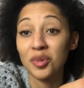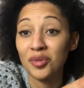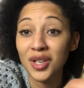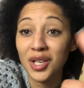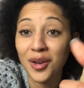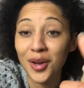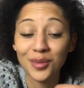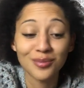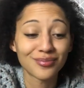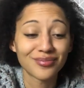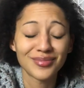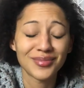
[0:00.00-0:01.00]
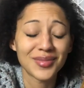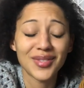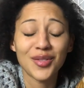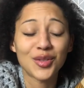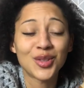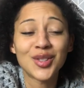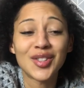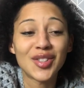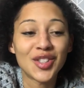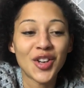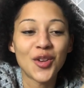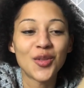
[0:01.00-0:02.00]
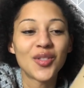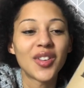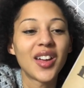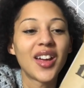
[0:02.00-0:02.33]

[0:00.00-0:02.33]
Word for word: merino, of course it's soft.